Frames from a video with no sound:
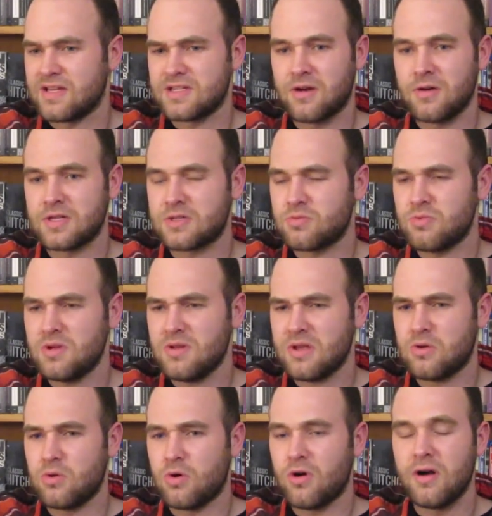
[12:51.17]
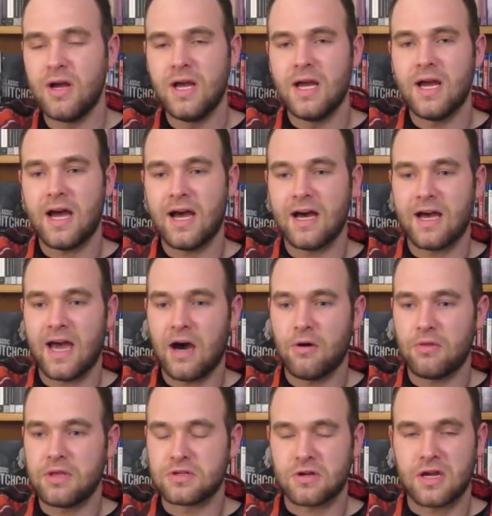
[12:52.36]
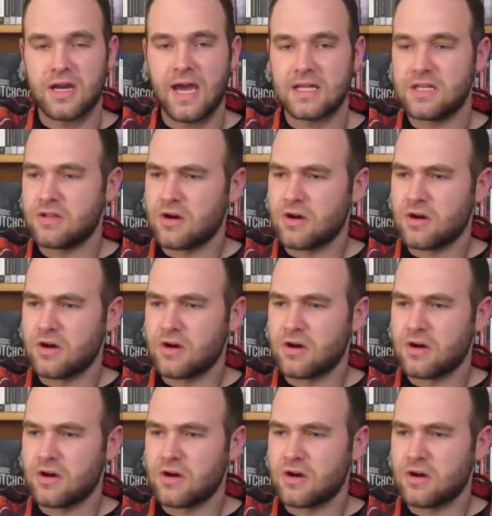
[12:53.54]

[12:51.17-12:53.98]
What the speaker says: So it's really cool how these are connected.